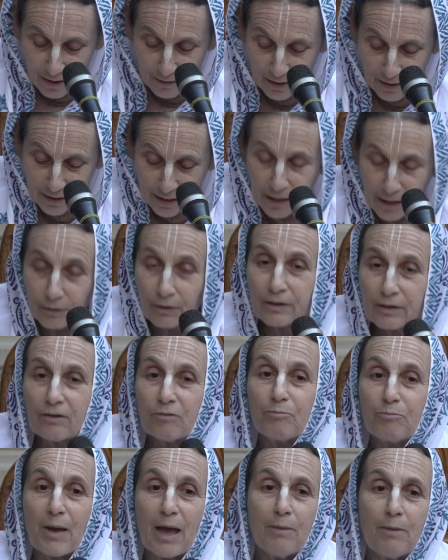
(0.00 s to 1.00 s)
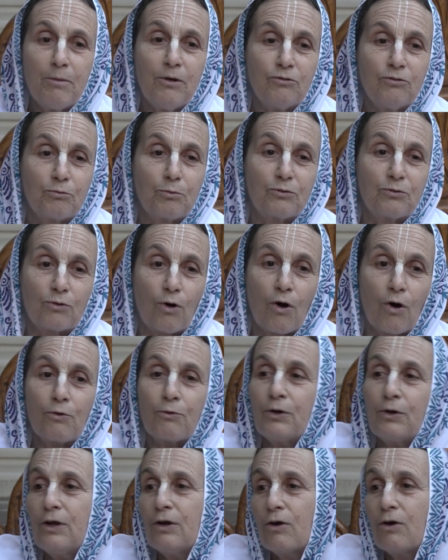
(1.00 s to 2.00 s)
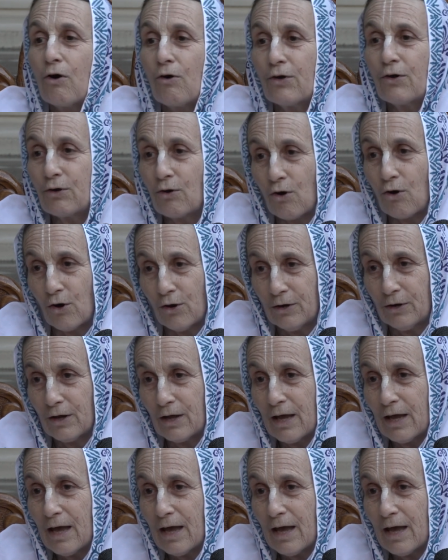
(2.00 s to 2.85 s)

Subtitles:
the killing of babies was already going on.